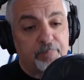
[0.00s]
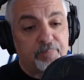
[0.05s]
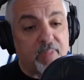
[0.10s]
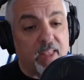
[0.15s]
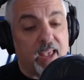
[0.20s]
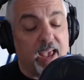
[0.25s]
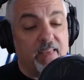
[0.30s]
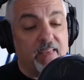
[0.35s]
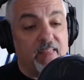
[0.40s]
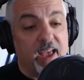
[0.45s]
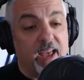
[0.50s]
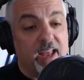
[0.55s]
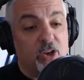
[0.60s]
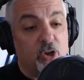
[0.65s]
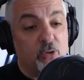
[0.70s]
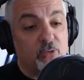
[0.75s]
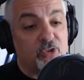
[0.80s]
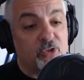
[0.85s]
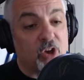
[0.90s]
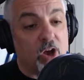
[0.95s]
And then
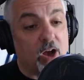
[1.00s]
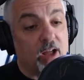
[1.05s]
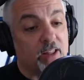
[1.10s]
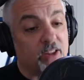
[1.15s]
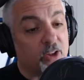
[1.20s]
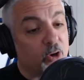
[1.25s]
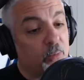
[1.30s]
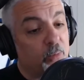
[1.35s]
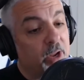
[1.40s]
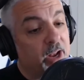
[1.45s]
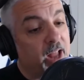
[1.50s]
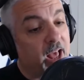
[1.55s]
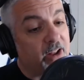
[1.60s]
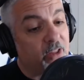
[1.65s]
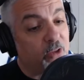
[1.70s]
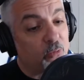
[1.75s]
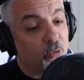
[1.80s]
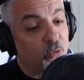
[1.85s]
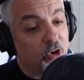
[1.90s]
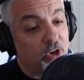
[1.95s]
you saw a little bit out of the
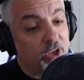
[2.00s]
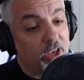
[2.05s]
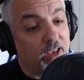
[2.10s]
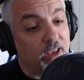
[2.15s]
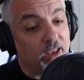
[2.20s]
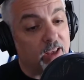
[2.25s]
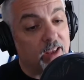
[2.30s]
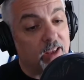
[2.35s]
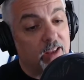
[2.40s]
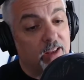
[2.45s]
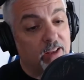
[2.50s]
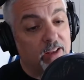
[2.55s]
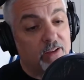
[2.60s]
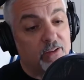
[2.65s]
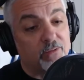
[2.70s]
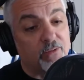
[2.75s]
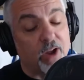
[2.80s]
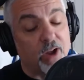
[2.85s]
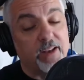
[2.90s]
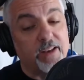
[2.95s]
rookie,
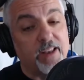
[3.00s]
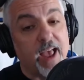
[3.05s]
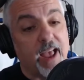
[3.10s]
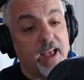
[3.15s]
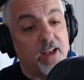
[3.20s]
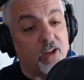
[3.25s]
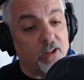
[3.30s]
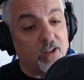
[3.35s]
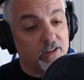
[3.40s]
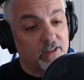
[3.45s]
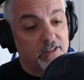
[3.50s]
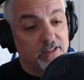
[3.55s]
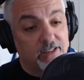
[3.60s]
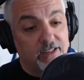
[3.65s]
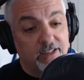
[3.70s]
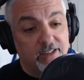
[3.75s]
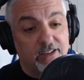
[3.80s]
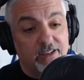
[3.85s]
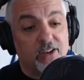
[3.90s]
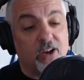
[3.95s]
Rondale,
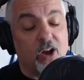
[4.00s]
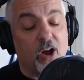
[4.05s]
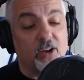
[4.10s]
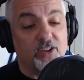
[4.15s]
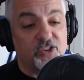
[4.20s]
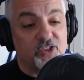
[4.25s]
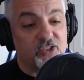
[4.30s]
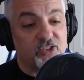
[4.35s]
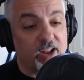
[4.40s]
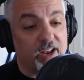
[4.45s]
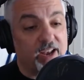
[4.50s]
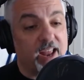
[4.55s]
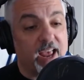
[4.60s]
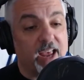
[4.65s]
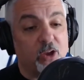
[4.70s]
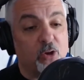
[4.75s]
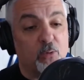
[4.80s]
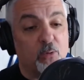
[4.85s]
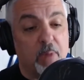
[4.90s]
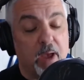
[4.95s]
on Sunday,
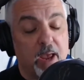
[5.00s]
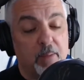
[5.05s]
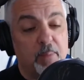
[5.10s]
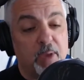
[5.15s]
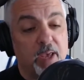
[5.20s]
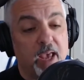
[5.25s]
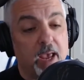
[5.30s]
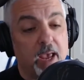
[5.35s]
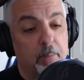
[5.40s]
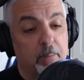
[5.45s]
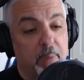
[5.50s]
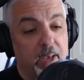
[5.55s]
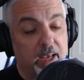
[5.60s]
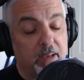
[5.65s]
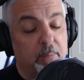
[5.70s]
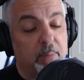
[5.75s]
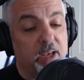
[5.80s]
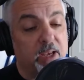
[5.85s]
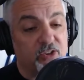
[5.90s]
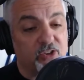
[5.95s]
who may be a big
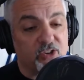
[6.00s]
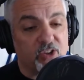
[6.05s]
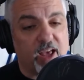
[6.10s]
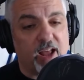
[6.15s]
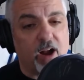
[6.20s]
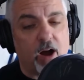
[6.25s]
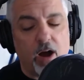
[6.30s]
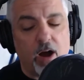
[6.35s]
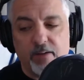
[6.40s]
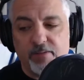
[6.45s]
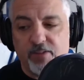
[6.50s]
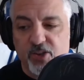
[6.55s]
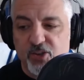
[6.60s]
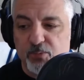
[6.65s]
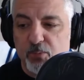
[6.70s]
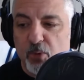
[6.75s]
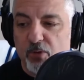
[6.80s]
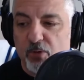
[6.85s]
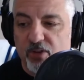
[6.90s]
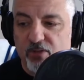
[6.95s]
piece of that offense
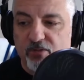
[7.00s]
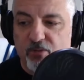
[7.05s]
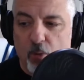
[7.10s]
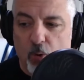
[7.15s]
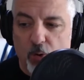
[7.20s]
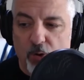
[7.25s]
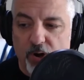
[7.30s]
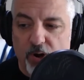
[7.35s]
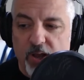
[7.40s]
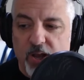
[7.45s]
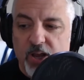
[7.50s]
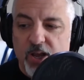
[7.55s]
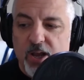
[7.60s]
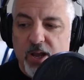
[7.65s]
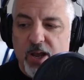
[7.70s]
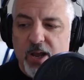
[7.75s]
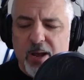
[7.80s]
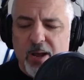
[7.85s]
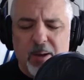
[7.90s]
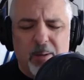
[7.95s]
moving forward.
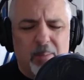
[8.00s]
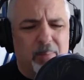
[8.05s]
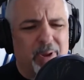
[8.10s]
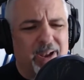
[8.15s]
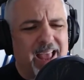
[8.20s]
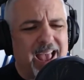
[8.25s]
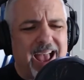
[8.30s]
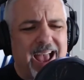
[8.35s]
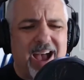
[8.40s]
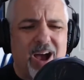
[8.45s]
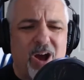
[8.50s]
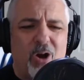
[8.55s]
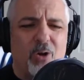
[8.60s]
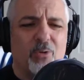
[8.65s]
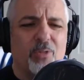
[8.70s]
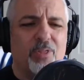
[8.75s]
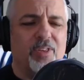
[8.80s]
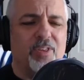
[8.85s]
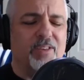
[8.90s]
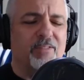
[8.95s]
But how
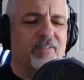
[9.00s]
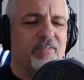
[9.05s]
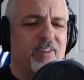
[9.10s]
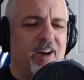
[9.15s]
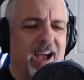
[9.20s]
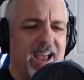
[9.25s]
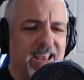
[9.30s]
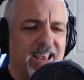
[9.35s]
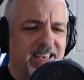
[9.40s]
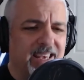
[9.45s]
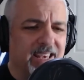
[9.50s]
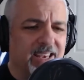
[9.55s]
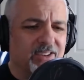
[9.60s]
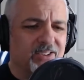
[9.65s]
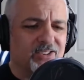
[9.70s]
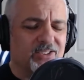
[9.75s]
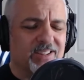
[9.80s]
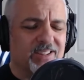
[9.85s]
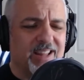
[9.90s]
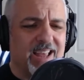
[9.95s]
the
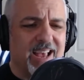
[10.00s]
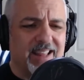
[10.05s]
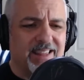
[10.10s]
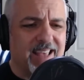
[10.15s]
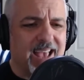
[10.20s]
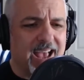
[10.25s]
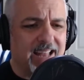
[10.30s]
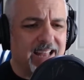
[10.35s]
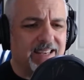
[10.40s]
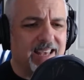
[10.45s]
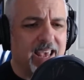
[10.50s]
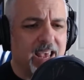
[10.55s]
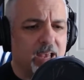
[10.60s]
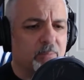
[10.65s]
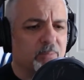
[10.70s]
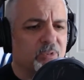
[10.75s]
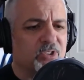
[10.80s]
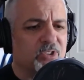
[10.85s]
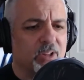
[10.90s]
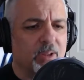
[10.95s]
Vikings let that game
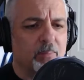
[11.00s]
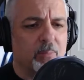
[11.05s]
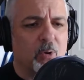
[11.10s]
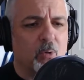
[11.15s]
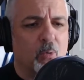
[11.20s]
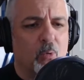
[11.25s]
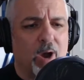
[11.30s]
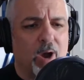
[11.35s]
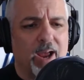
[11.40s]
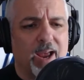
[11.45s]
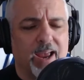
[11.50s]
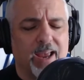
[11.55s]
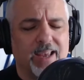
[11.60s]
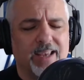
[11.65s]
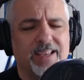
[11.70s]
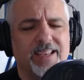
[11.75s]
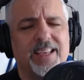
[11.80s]
slip away.